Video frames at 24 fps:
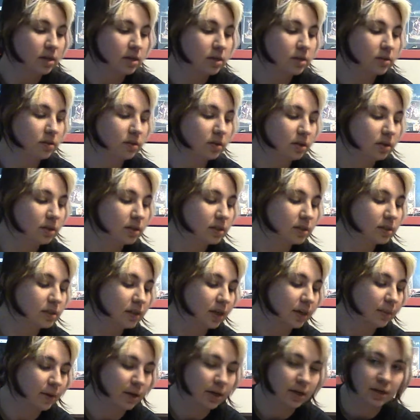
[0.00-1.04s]
Sort of the
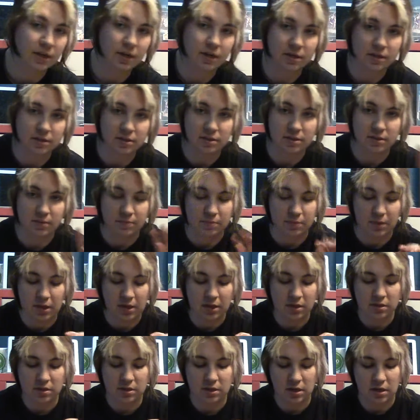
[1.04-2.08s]
same idea as the
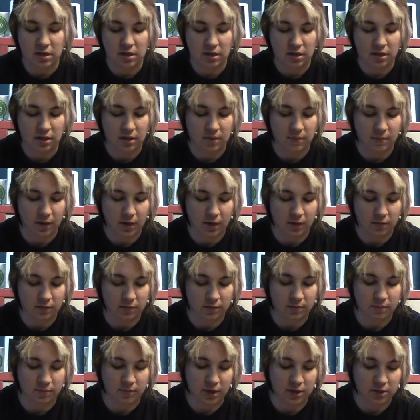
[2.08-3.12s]
mitt, combined with
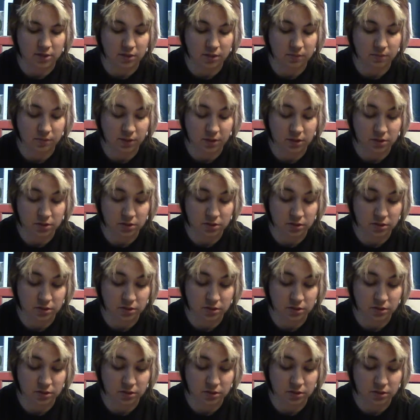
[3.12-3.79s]
the magic brush.